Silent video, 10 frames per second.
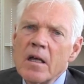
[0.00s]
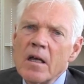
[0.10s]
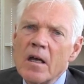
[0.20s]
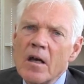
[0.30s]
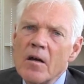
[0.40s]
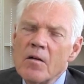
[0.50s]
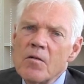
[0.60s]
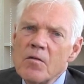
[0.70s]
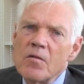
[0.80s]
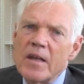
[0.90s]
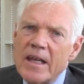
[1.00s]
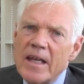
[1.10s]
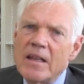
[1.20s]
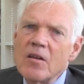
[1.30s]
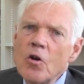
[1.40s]

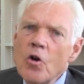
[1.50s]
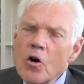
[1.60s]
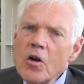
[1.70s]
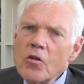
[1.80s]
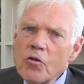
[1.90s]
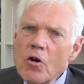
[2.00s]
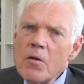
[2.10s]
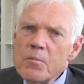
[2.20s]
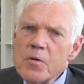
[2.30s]
In the long-term